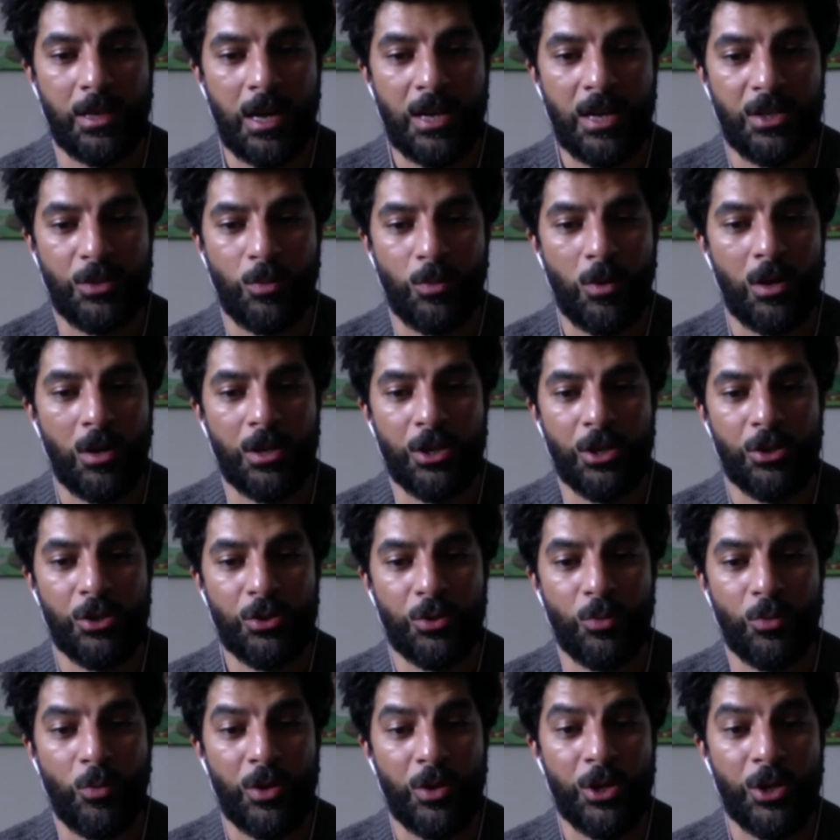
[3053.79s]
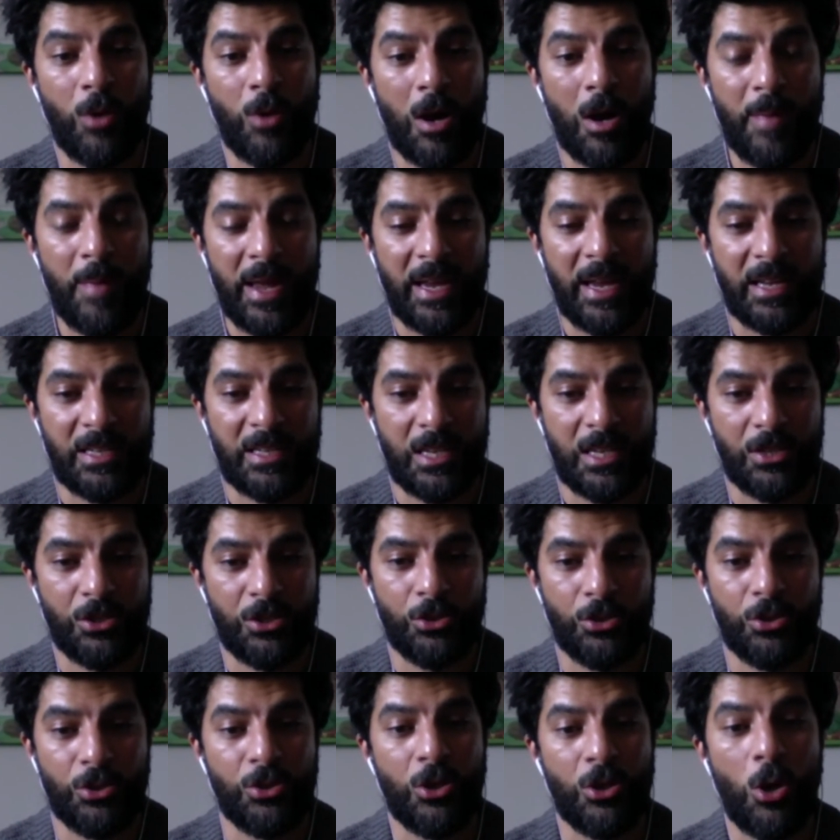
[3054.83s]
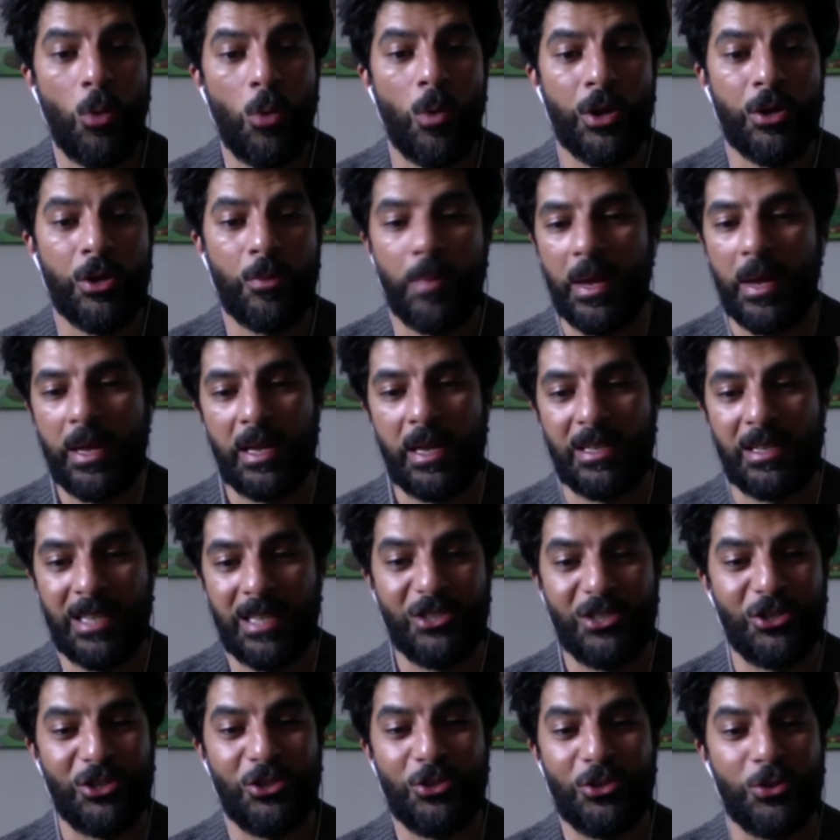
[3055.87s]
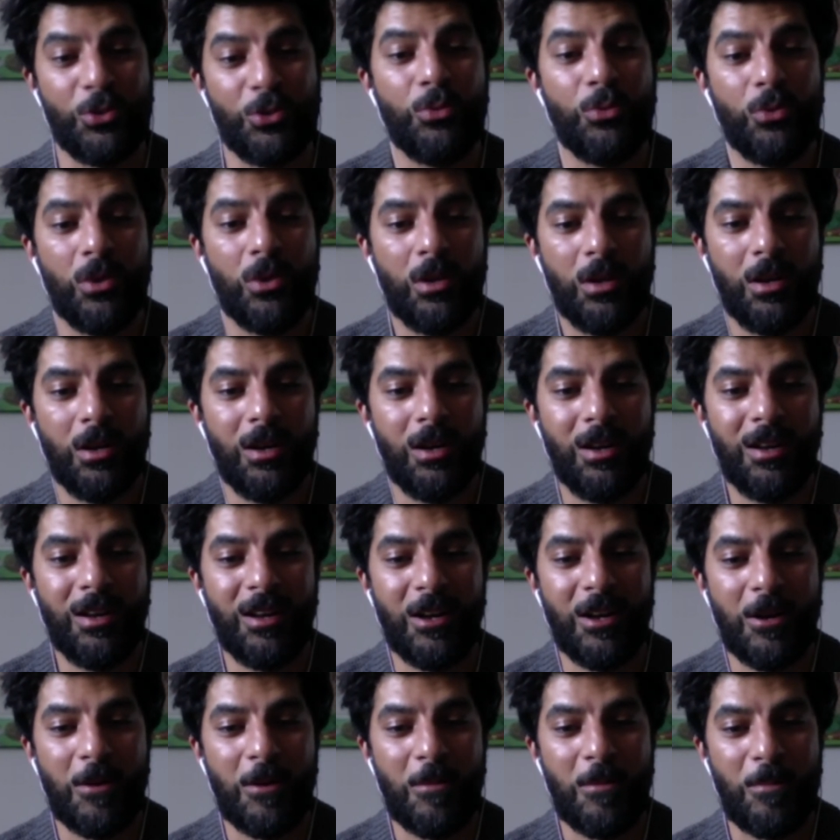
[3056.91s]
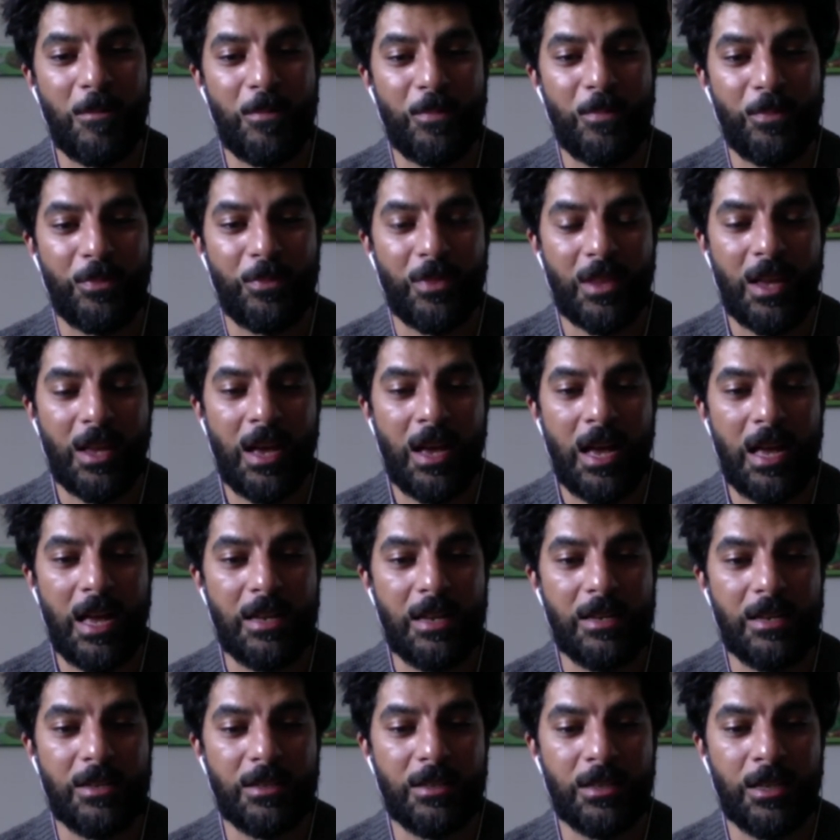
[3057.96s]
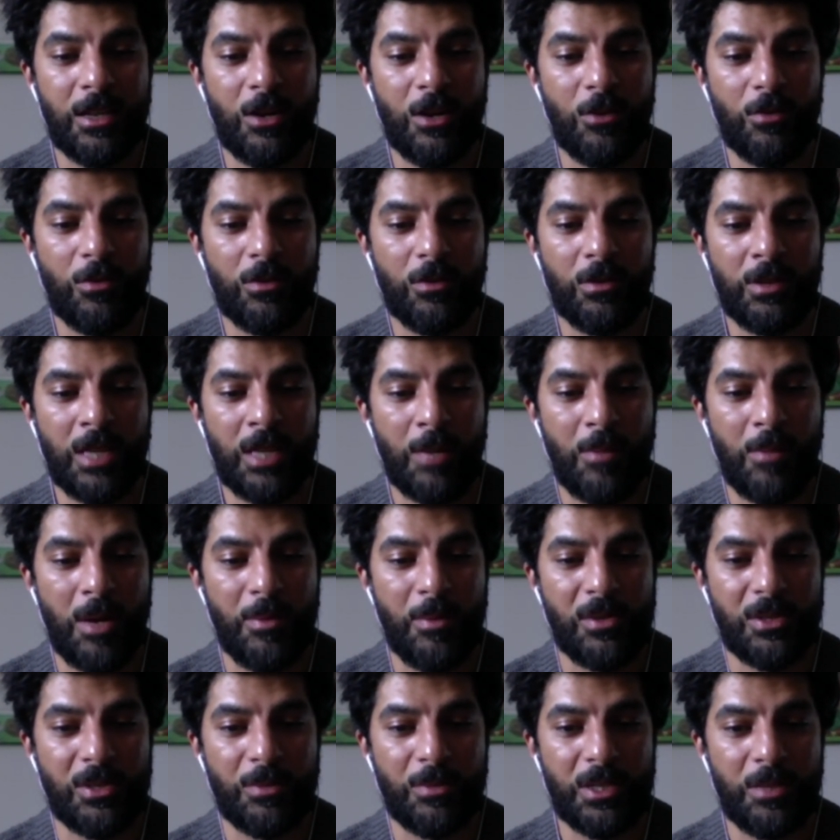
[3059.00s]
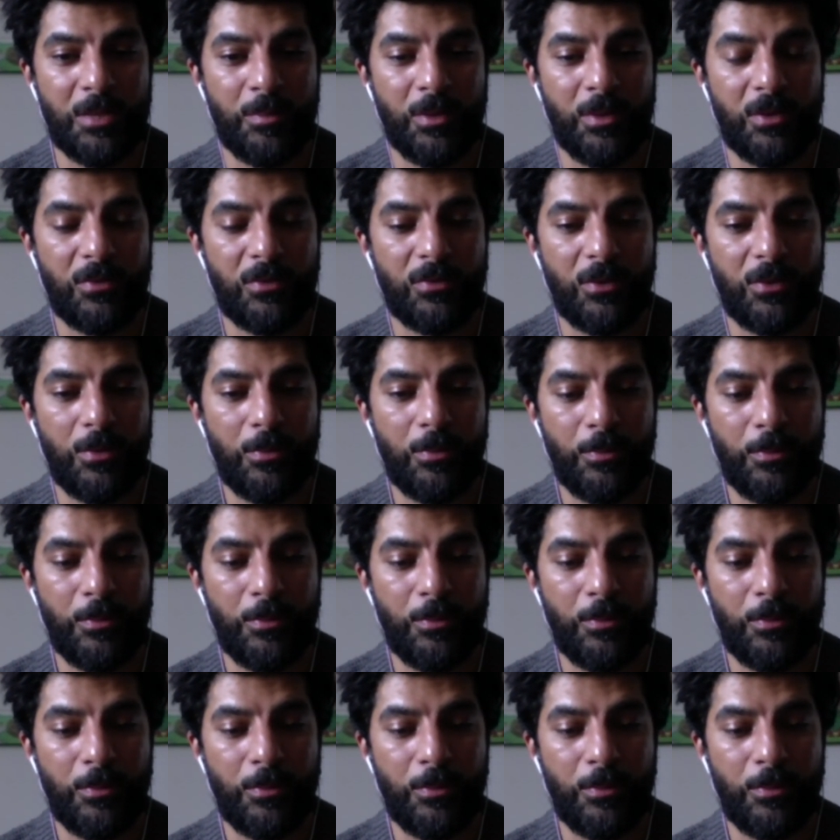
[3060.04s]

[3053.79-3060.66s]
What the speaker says: I just want you to, when you are paying attention, to know what you're paying attention to. And, you know, that might be something to build from.